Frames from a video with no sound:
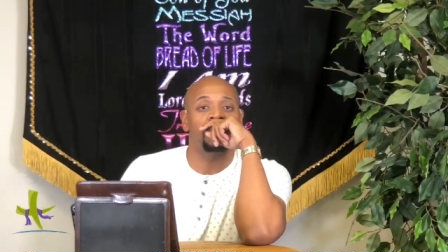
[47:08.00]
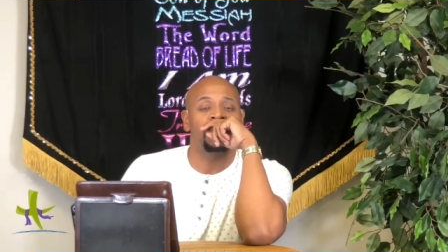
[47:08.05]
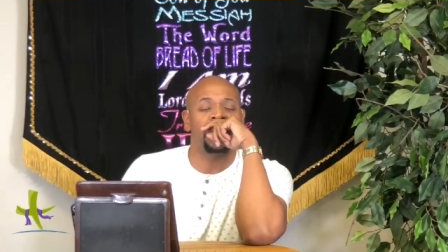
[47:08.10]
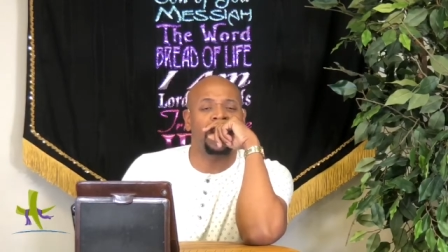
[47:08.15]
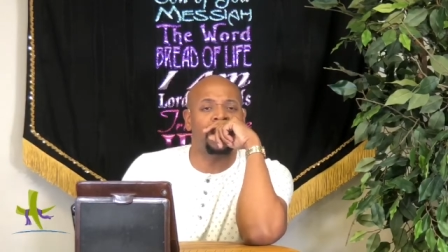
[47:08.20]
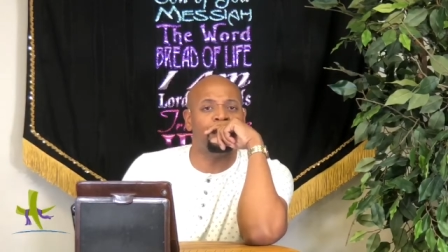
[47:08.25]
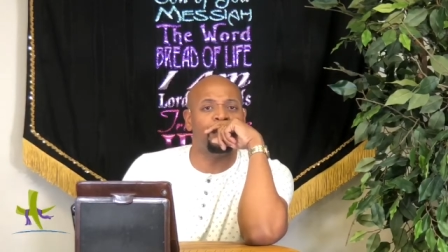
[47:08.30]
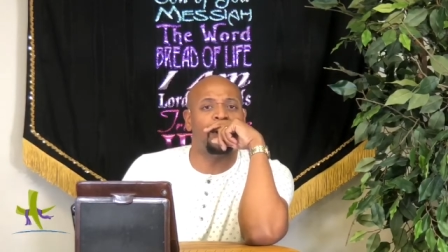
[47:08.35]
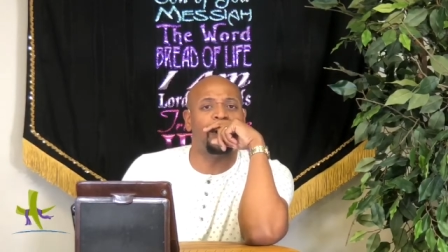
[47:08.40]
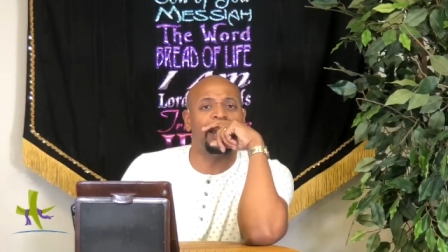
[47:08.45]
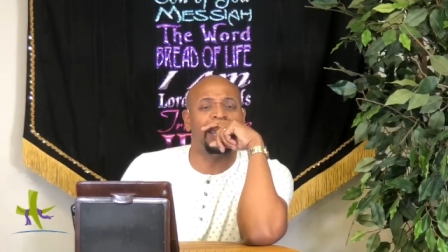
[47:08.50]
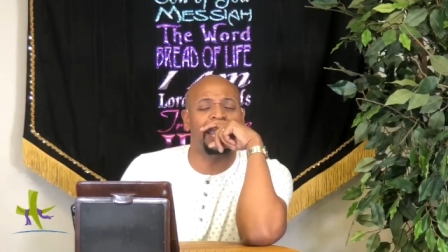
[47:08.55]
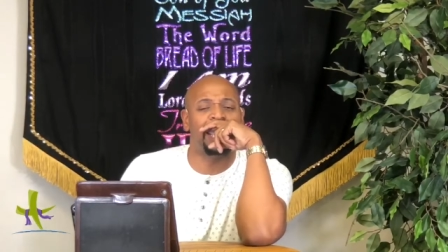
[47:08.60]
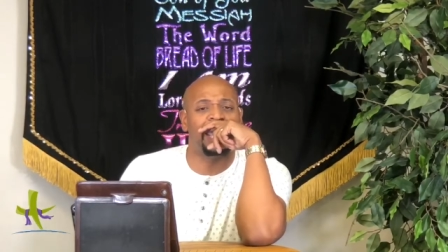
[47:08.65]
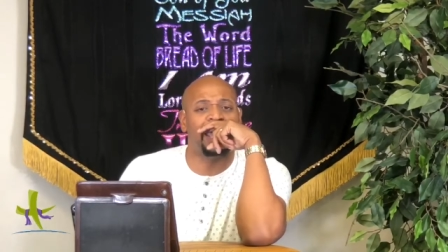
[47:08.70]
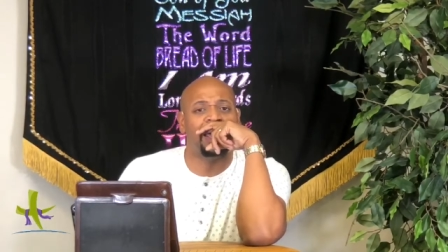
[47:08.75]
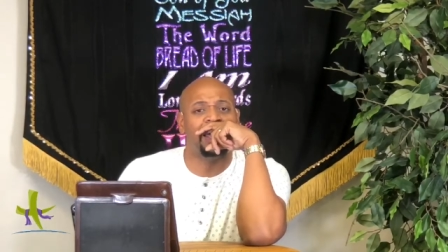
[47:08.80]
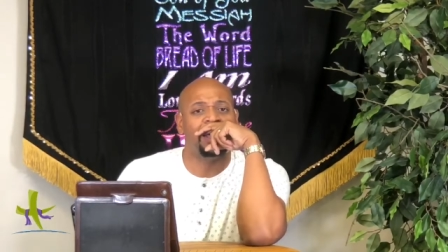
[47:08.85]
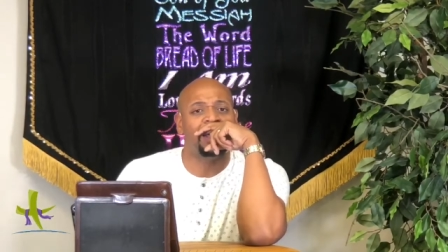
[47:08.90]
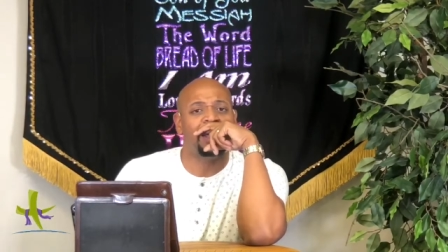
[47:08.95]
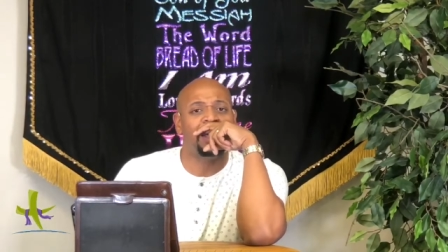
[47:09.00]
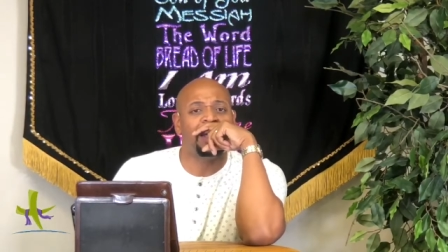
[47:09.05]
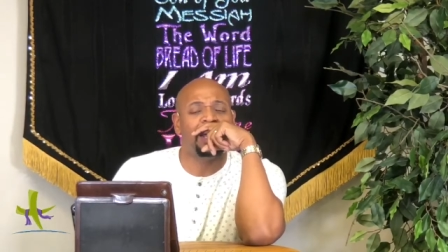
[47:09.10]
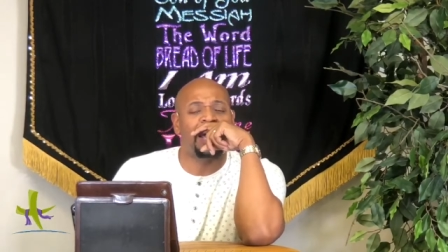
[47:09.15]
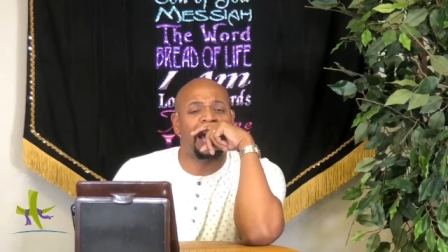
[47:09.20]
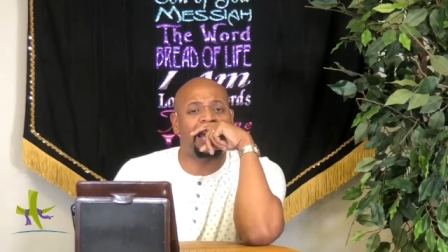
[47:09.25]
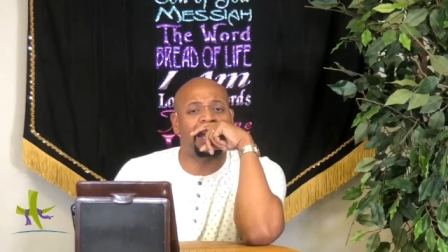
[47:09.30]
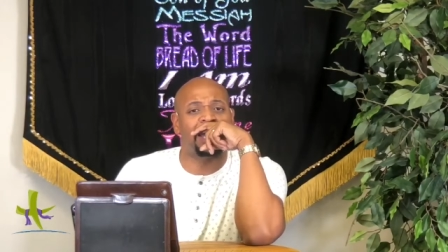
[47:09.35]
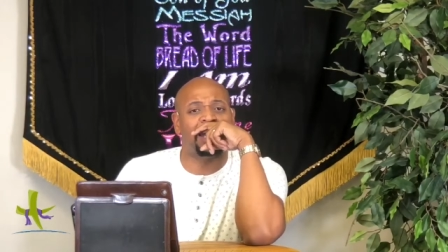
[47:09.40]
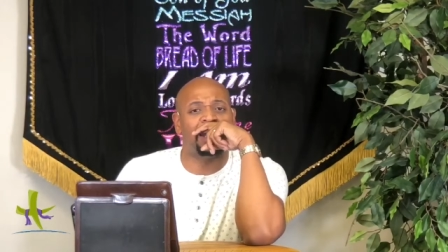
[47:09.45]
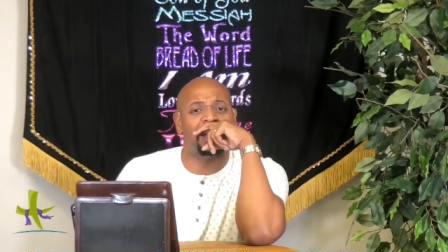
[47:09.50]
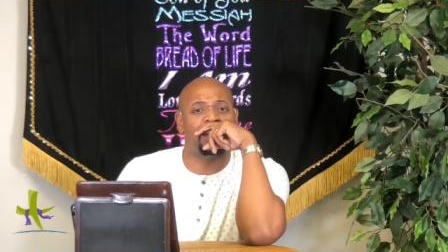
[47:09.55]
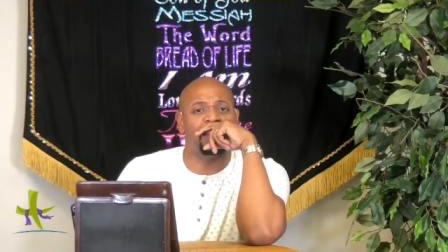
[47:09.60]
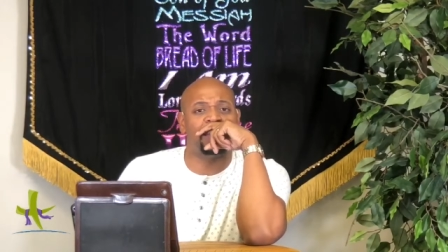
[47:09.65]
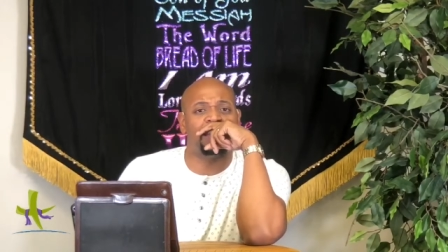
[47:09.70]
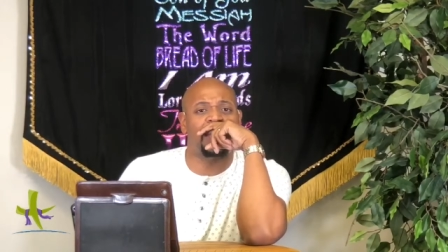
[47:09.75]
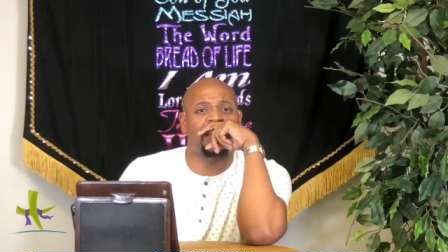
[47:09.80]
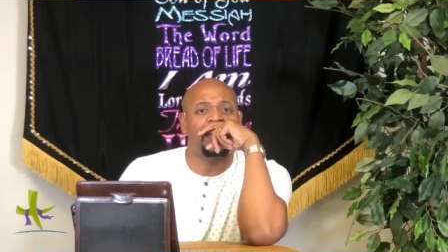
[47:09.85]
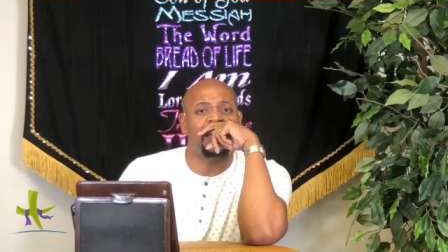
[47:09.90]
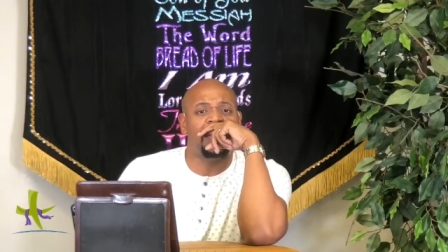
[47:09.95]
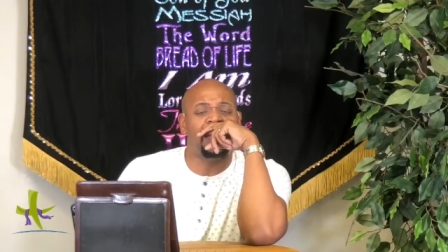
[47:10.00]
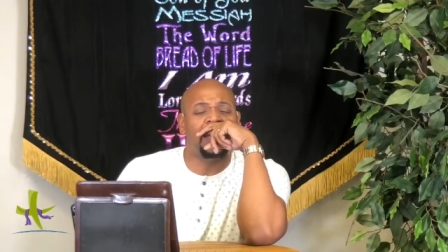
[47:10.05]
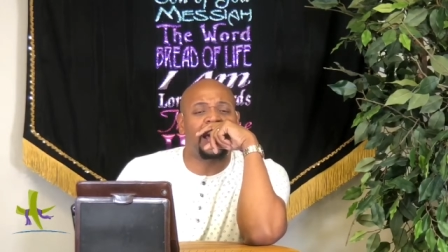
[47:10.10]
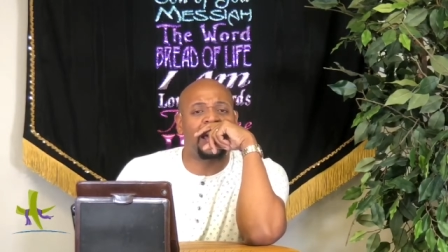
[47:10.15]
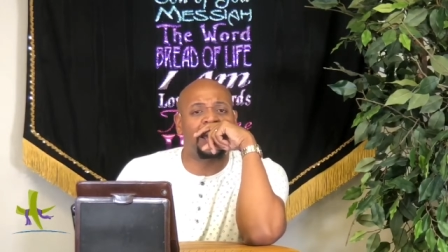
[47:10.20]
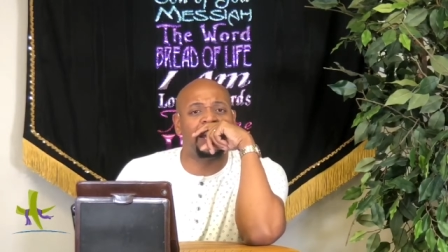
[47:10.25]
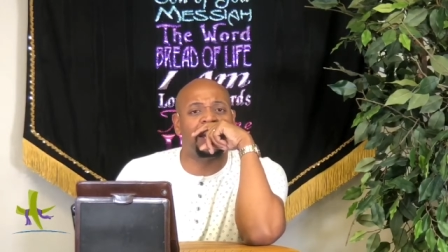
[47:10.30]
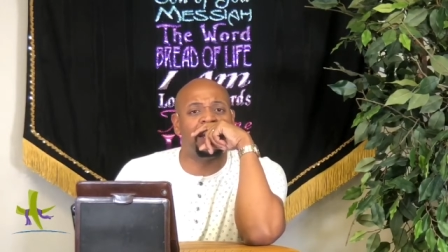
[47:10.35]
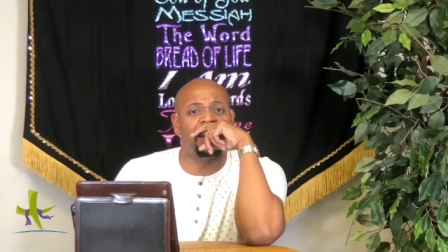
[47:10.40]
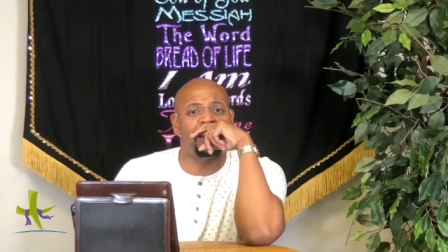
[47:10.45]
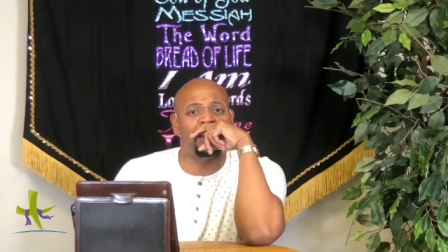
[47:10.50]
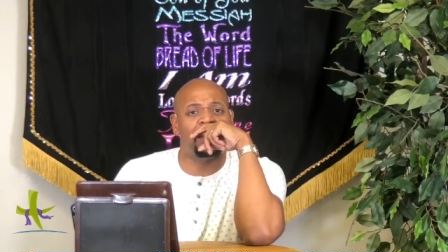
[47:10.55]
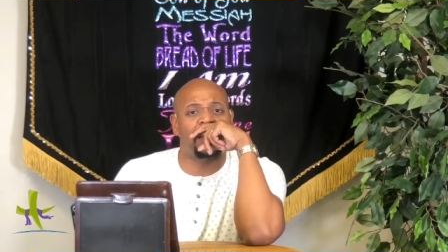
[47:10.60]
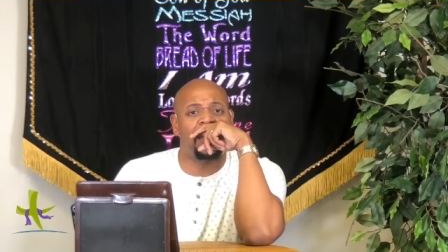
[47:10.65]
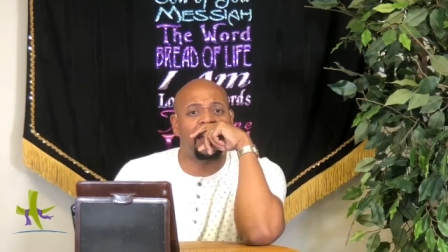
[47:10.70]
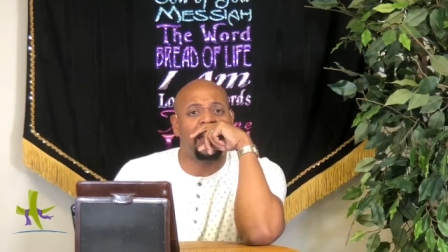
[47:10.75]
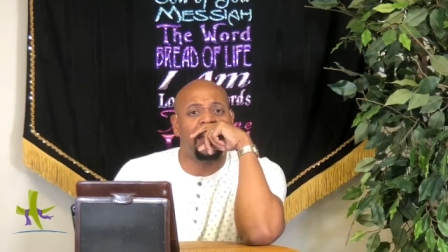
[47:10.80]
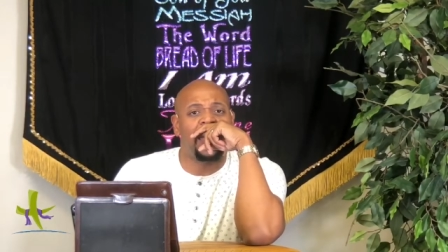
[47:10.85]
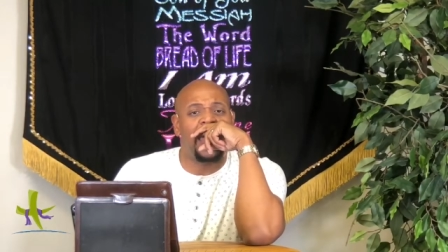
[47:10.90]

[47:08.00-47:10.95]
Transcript: Come on here. Hallelujah. Hallelujah.